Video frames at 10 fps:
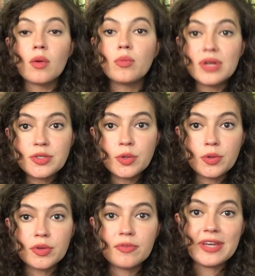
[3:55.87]
We are
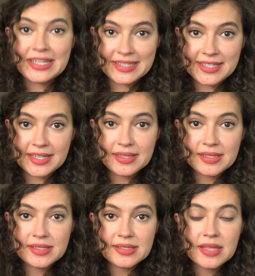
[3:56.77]
taught, for
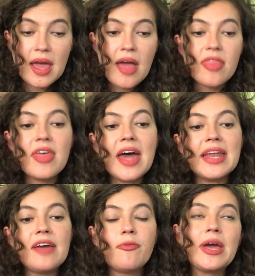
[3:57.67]
instance, that
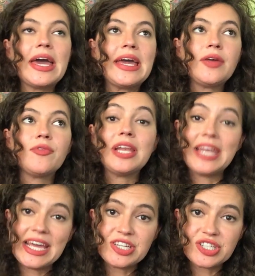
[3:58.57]
if we are in a
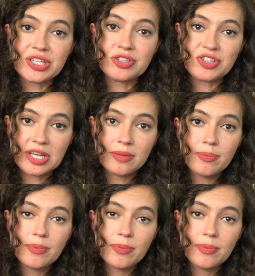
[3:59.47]
relationship